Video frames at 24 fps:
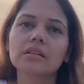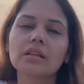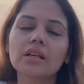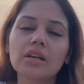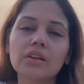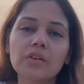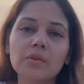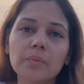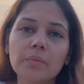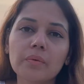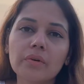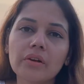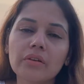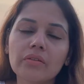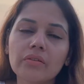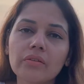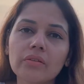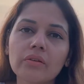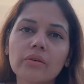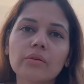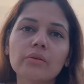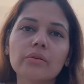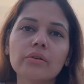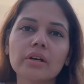
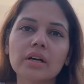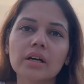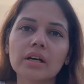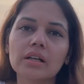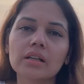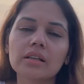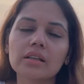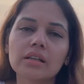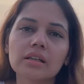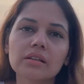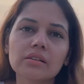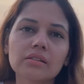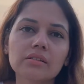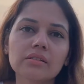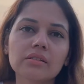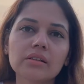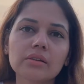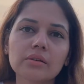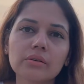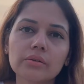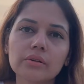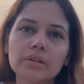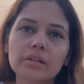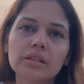Expression orale, that is
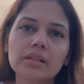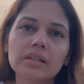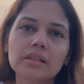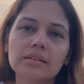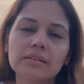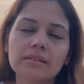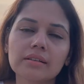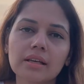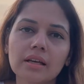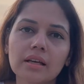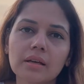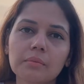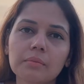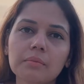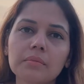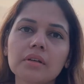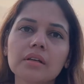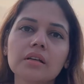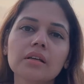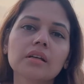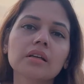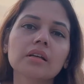the oral exam,